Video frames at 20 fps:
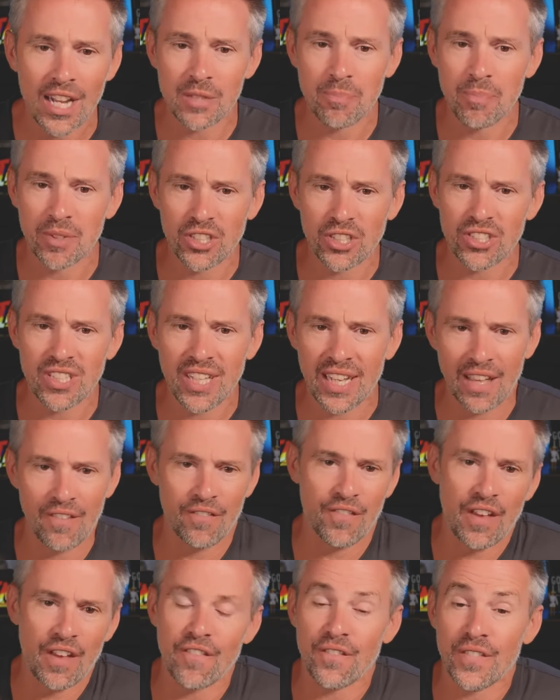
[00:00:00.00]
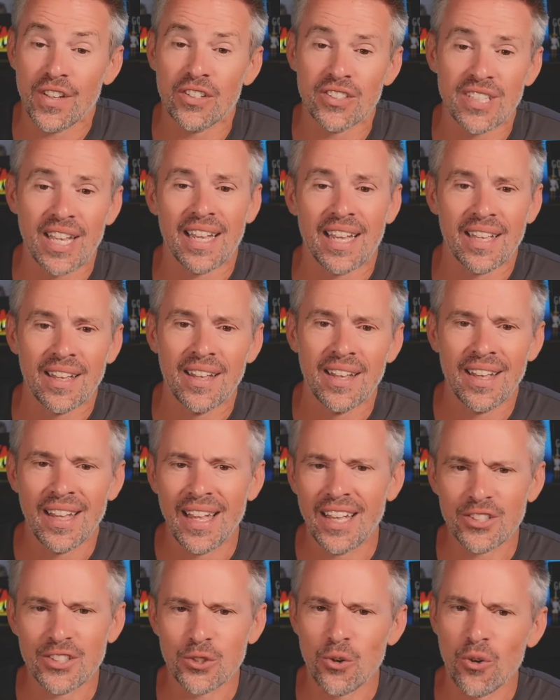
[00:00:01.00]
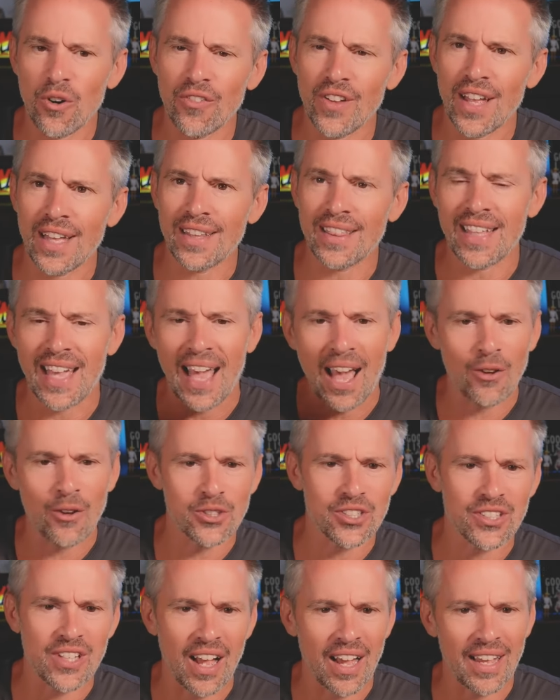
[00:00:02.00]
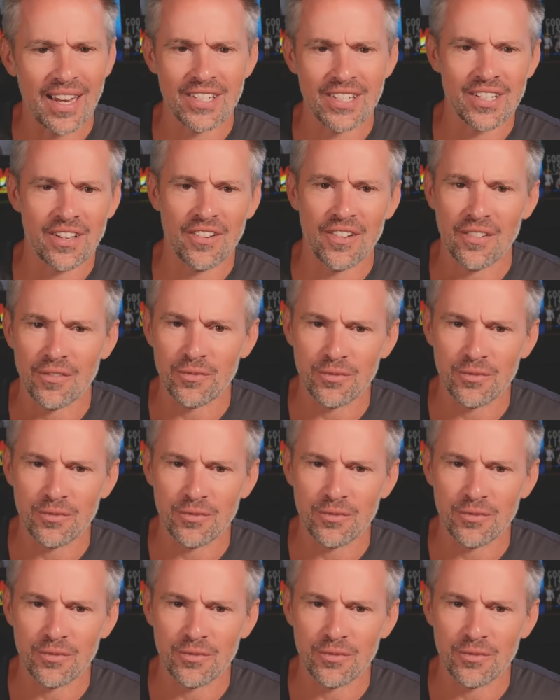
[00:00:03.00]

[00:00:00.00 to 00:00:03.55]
but just like it, it, feels like it's sort of like the outside has, uh,